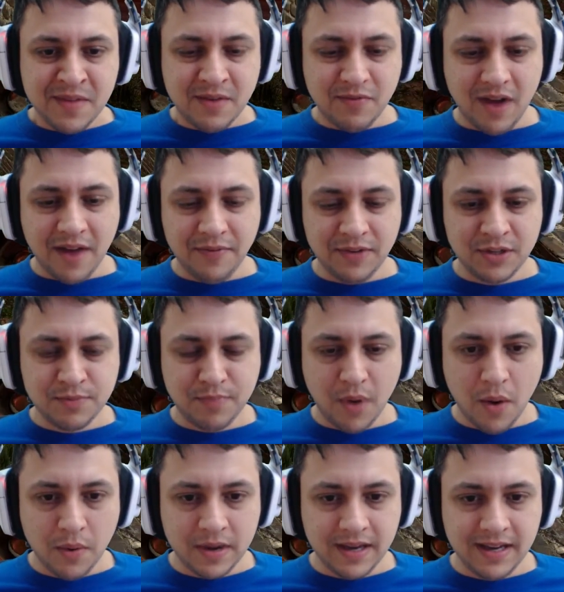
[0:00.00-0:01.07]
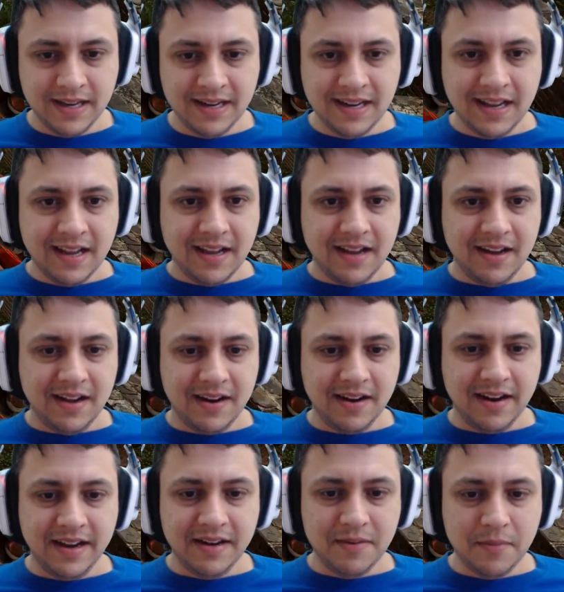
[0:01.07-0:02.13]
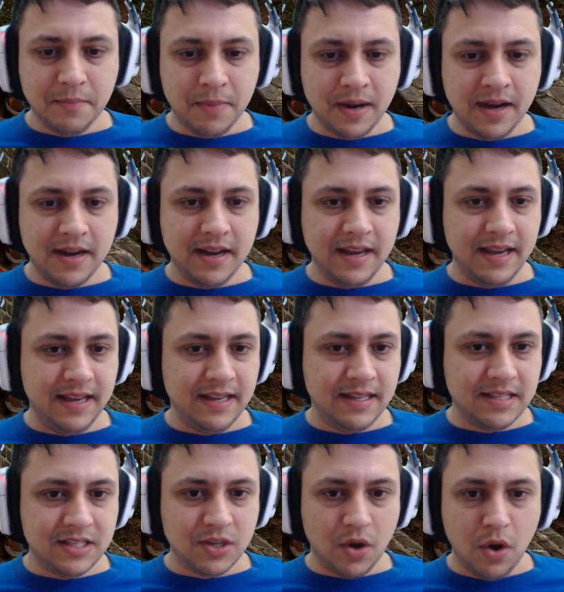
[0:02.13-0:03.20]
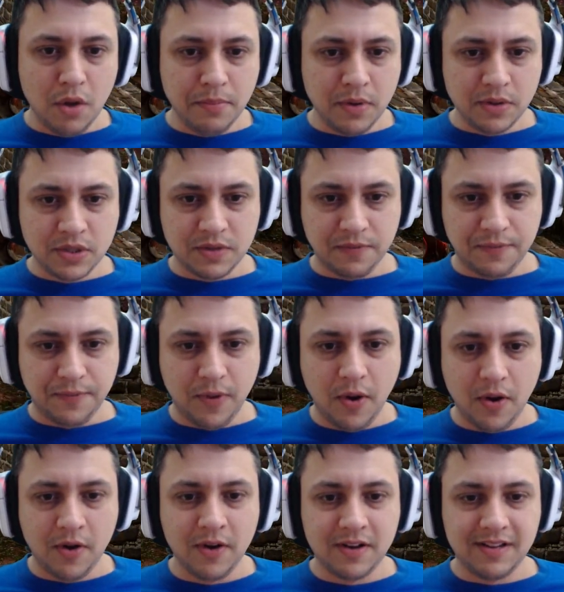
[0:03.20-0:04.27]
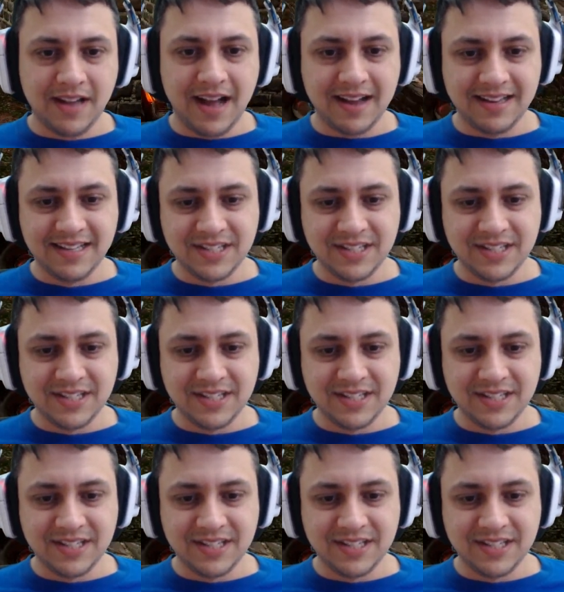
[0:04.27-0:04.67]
Rifle is broken. Alright, but it's almost 4 o'clock.